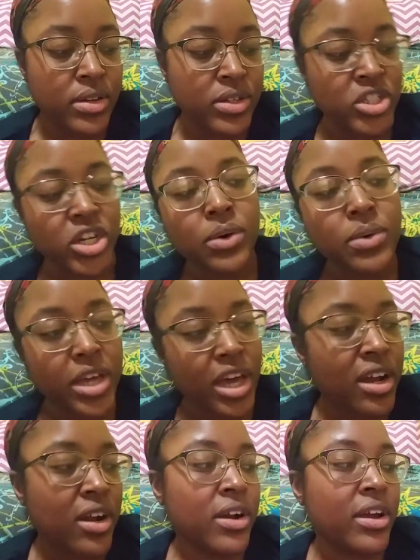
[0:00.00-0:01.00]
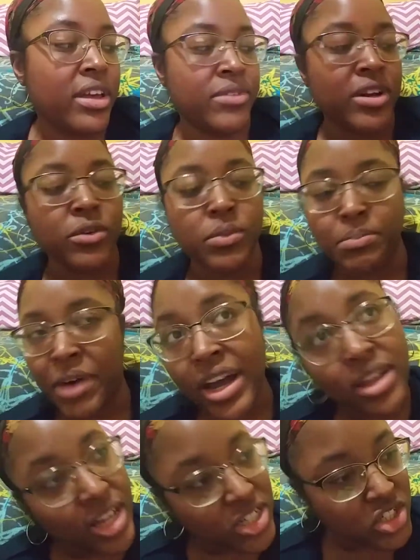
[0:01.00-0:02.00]
Don't care if they're
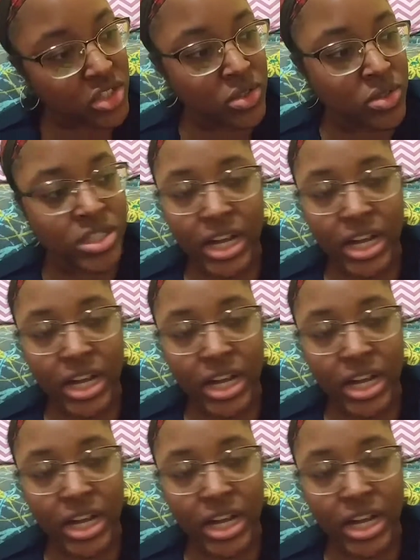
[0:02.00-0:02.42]
biological or